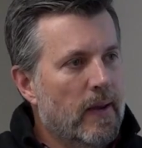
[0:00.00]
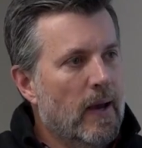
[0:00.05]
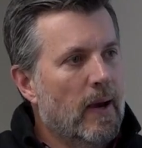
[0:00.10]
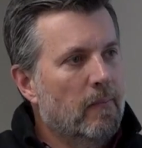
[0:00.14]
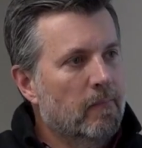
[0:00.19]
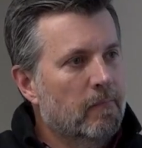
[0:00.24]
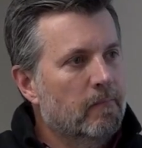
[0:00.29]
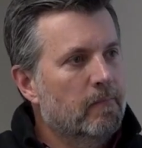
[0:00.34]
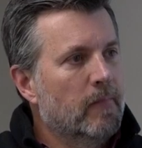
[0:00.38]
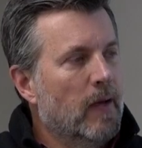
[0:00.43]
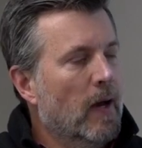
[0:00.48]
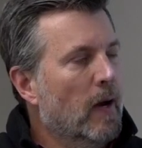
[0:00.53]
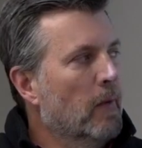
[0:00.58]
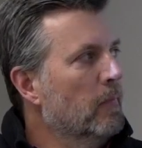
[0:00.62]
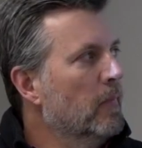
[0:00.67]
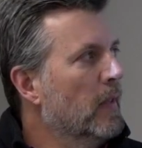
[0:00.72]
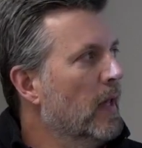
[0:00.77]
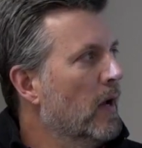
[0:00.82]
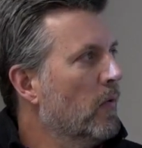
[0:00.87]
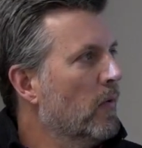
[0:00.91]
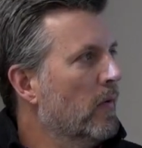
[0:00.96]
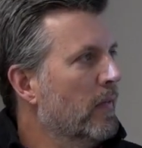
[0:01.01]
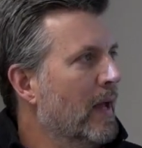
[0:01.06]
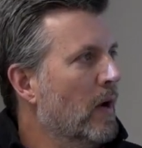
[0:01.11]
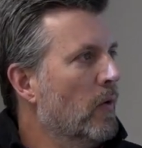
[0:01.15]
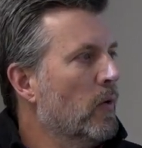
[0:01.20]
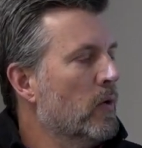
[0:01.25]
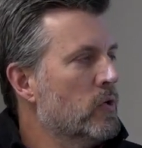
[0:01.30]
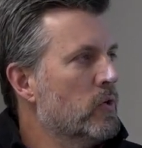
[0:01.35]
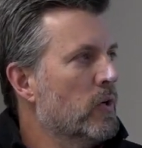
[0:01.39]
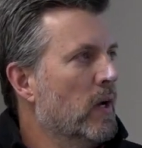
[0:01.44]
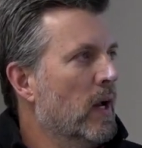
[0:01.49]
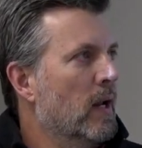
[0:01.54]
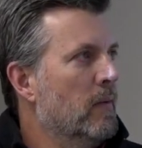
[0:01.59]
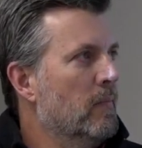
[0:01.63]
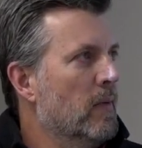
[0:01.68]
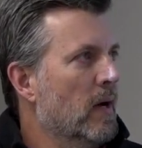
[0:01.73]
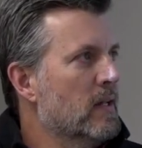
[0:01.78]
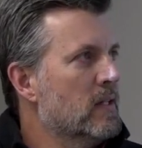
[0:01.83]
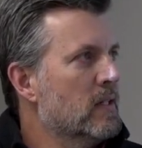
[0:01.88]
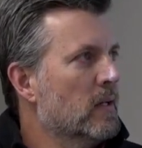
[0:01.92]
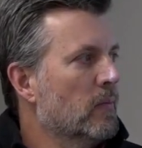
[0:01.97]
yeah. yeah. They, were, they were trained
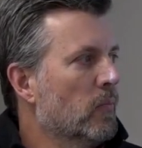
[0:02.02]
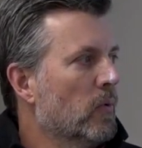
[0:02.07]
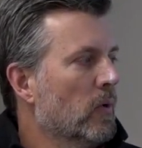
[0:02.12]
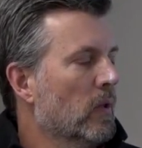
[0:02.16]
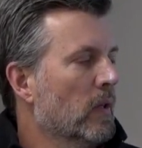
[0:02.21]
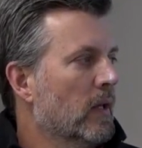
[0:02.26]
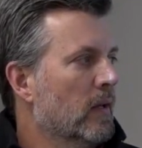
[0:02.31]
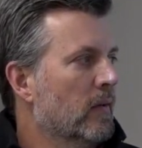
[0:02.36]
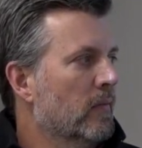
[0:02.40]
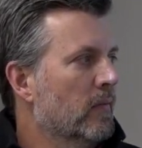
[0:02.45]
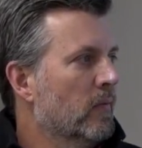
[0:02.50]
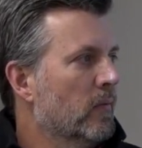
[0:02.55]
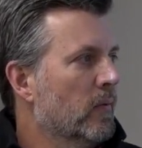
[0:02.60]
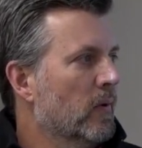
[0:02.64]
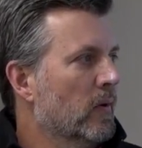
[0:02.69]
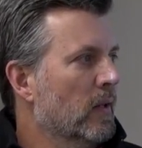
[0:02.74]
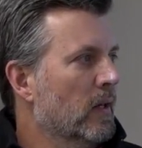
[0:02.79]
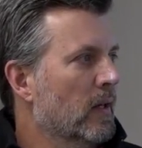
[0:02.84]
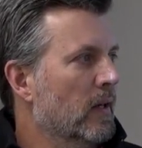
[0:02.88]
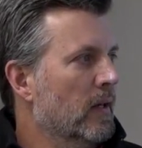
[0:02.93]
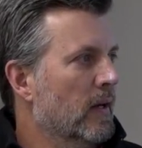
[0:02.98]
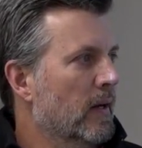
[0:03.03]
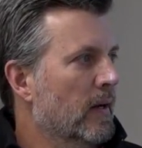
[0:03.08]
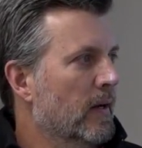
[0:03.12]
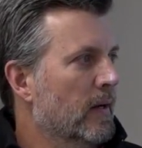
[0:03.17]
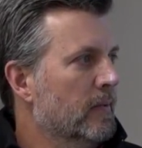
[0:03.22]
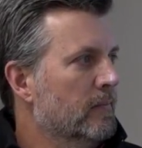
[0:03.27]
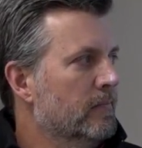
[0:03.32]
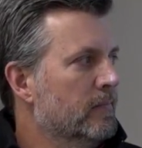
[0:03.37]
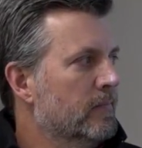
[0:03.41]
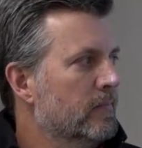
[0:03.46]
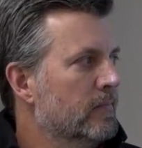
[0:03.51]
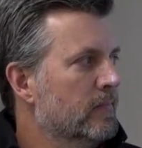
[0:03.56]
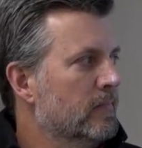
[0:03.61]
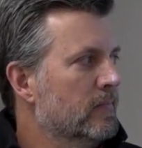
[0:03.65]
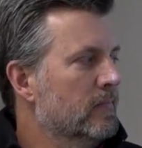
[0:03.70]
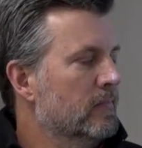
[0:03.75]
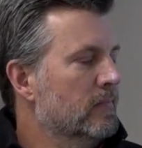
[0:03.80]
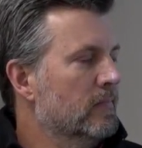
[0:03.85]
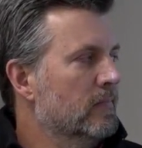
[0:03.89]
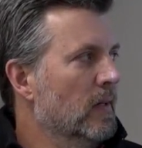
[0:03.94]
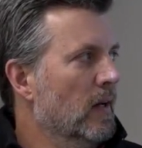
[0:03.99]
by some really, really uh,
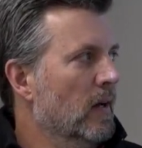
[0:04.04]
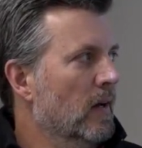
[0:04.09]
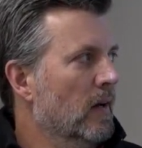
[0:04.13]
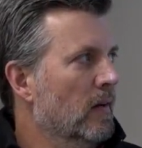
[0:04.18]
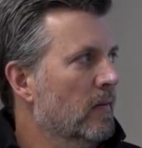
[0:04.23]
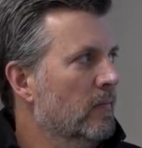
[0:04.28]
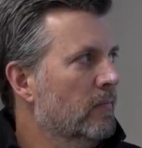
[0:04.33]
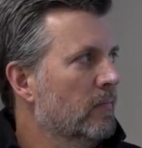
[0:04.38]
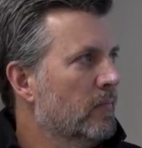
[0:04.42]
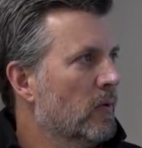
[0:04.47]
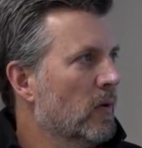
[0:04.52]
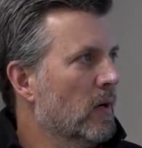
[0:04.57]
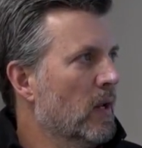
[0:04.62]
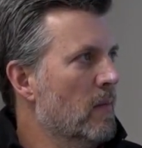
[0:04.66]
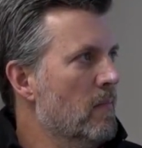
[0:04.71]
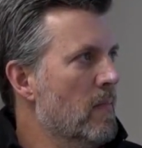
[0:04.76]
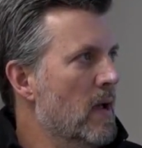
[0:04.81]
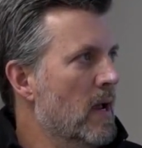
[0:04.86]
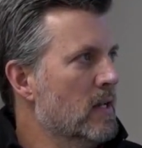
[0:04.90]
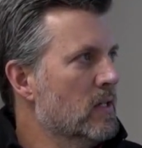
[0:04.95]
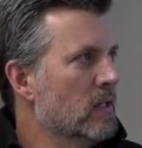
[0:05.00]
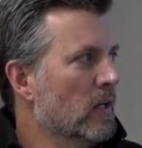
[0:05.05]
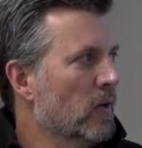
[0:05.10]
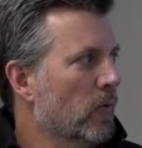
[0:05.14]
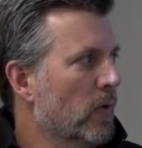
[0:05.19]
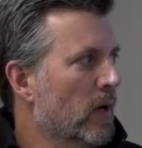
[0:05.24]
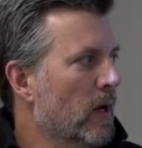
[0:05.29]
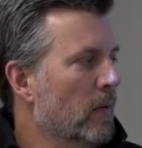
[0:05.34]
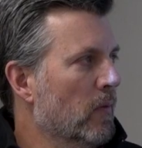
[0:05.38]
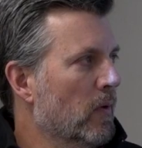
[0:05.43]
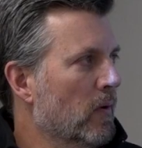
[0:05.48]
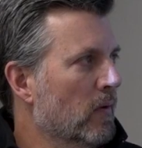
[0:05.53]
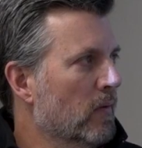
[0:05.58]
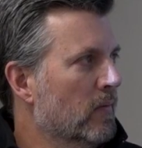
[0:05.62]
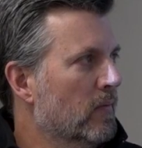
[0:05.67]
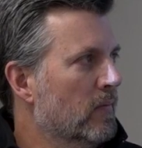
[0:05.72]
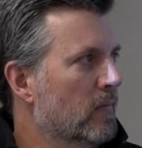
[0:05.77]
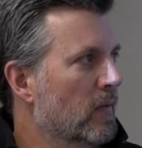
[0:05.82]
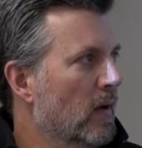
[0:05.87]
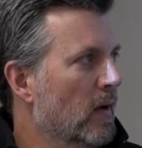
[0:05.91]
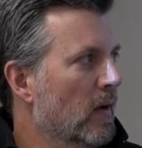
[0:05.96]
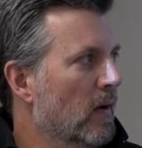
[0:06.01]
uh, pretty amazing reamer
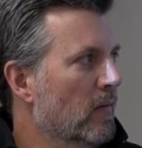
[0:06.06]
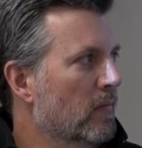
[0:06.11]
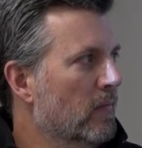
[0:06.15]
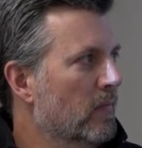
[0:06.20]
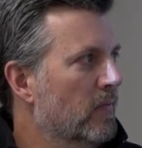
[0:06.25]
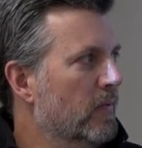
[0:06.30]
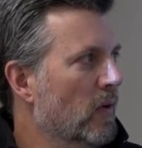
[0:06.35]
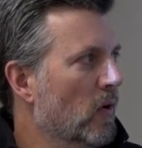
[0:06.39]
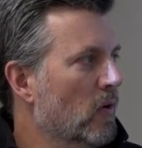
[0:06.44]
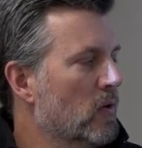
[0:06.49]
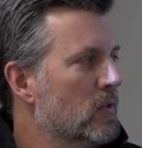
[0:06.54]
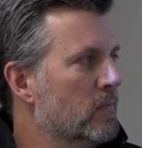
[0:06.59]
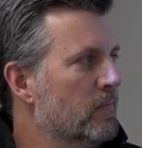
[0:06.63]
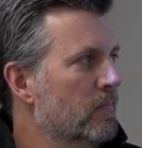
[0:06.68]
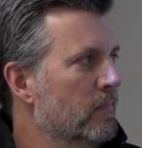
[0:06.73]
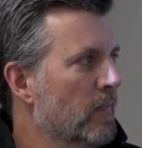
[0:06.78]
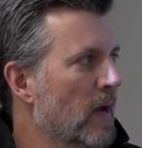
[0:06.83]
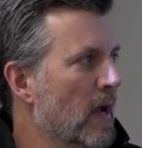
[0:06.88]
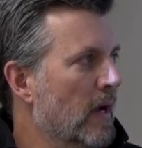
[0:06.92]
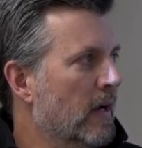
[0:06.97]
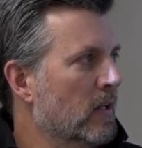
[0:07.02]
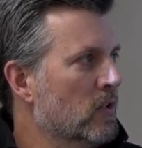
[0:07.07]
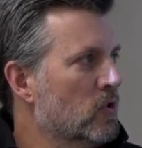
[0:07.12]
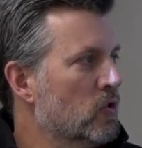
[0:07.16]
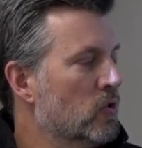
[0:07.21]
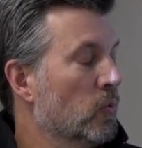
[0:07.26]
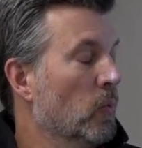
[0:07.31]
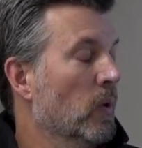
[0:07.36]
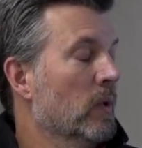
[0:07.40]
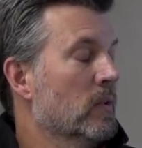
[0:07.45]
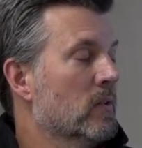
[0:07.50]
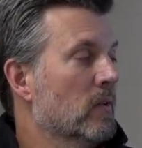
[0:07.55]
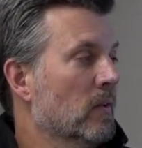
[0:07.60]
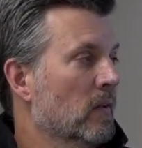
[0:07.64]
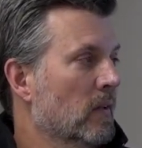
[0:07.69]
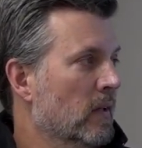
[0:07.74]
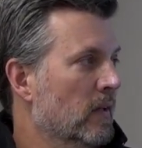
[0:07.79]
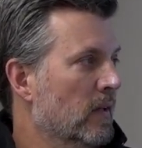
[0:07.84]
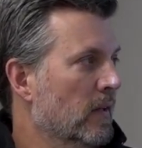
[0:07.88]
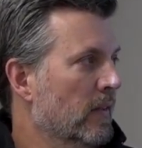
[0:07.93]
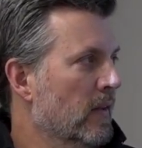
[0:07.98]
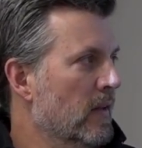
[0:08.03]
uh, folks back in
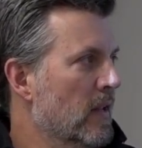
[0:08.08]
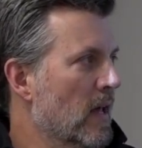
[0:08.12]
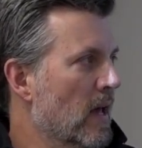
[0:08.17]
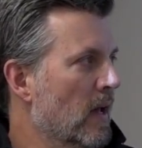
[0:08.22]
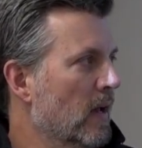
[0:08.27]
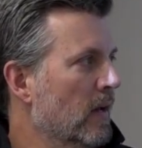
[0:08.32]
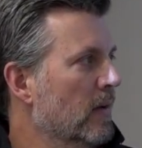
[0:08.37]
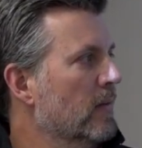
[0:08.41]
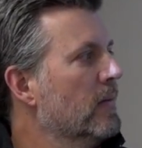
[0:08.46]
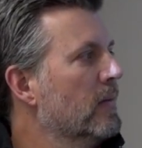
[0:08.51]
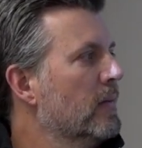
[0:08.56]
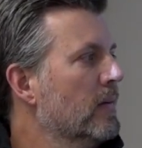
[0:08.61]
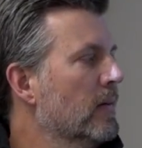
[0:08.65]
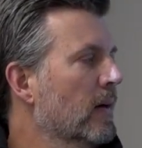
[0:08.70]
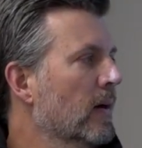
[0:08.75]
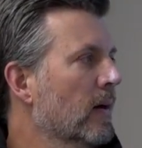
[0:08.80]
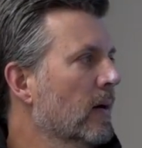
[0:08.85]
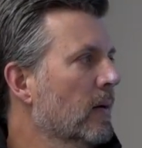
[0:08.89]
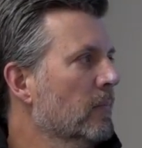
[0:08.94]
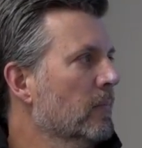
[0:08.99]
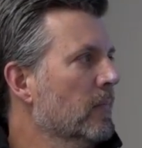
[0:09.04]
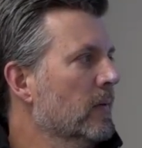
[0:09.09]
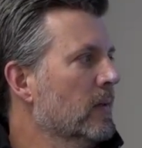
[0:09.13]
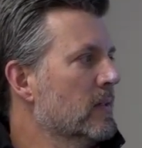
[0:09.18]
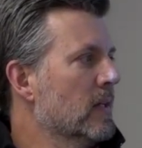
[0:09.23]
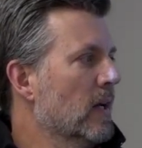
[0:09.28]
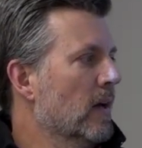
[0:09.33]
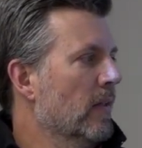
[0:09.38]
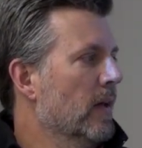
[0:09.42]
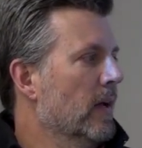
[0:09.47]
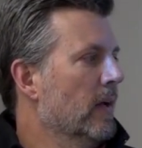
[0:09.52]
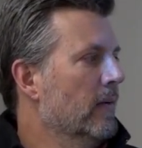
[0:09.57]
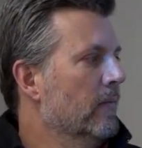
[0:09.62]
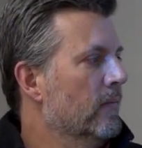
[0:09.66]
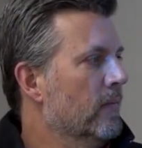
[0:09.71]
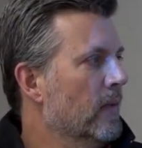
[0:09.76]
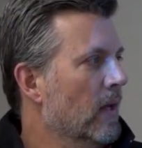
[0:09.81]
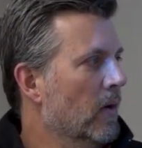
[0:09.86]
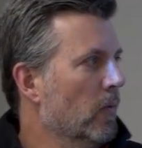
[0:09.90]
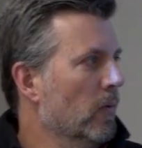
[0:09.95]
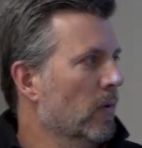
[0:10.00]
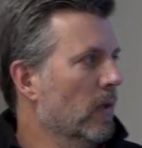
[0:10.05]
Switzerland in the day, um, is how they,
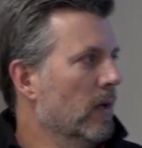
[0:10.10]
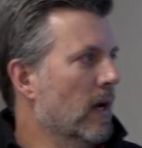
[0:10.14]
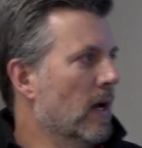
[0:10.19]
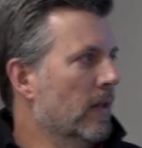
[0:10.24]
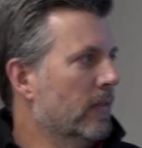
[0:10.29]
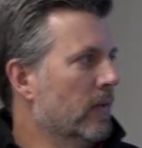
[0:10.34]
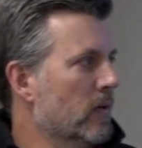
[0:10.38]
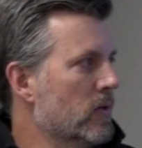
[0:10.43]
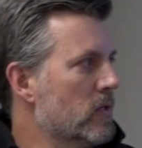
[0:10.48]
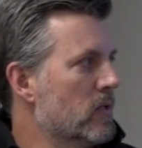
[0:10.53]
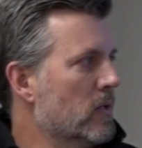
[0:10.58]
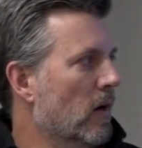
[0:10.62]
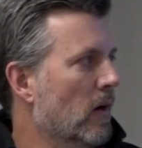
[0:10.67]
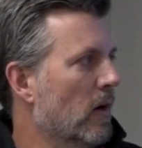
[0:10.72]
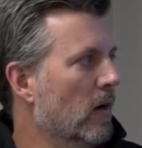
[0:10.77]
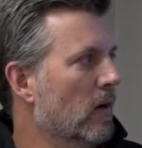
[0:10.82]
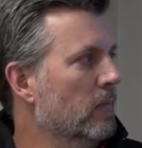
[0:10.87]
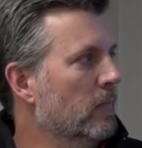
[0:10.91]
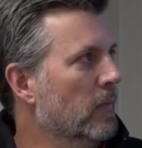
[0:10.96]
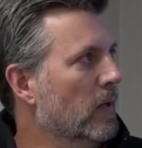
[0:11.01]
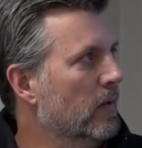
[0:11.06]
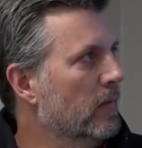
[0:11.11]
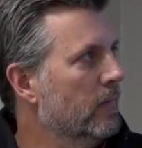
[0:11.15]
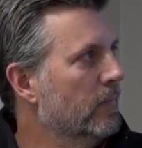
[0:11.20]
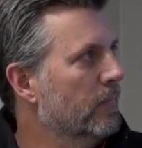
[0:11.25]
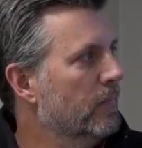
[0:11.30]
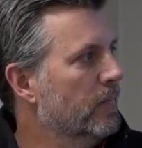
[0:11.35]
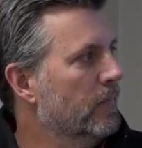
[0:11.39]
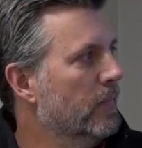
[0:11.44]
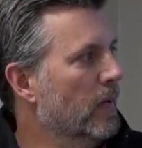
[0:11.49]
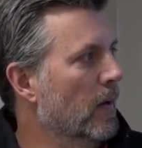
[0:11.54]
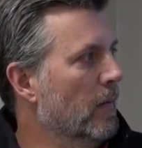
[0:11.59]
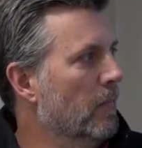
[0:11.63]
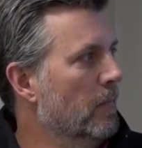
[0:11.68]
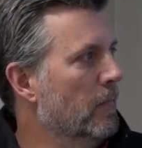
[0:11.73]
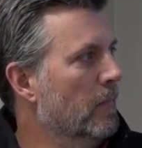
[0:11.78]
they really got their start, but yeah,